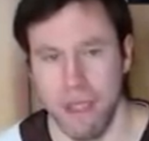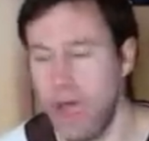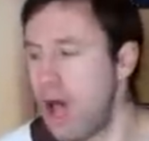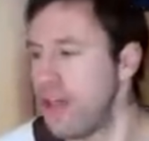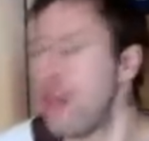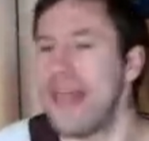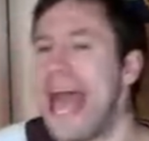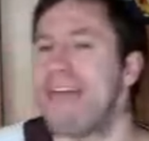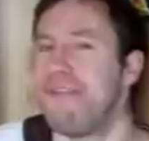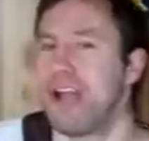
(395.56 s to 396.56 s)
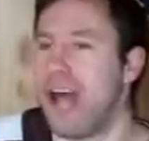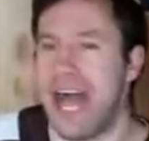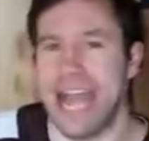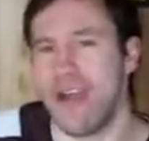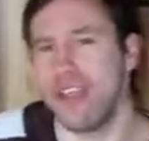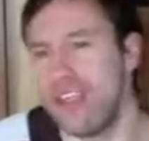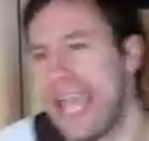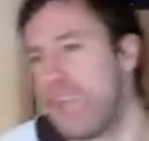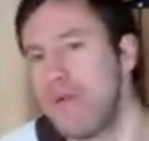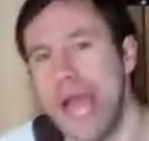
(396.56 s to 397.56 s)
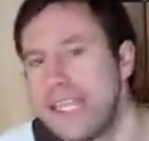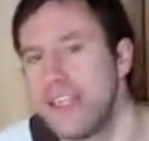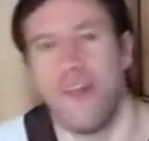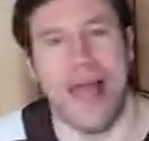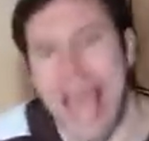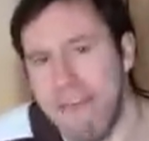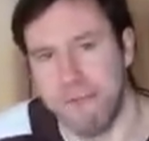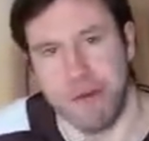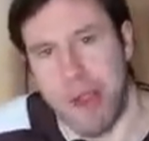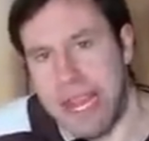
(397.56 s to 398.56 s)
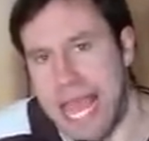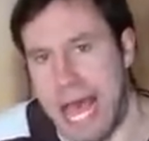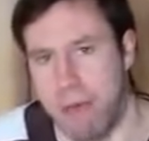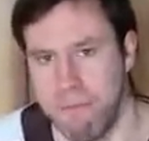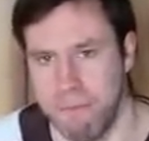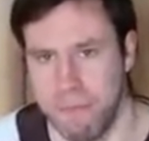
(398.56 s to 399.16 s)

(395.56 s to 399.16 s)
Oh, they're laughing. I know, yeah, you guys are laughing right now.